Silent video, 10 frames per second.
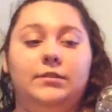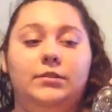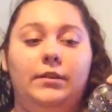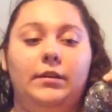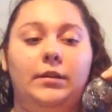
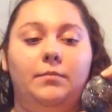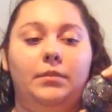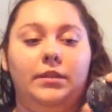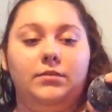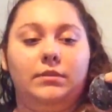So I'm going to
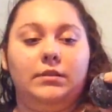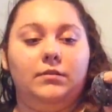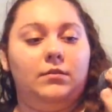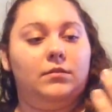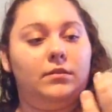put this one
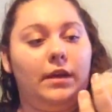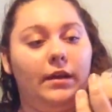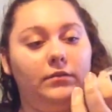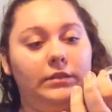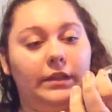
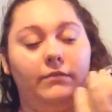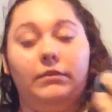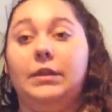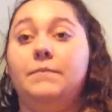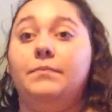down
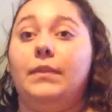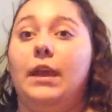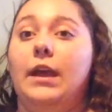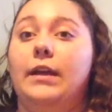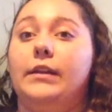safely,
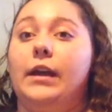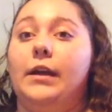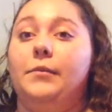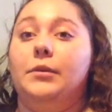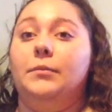and
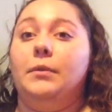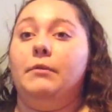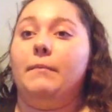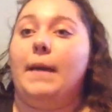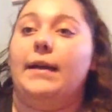I will be
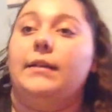right back.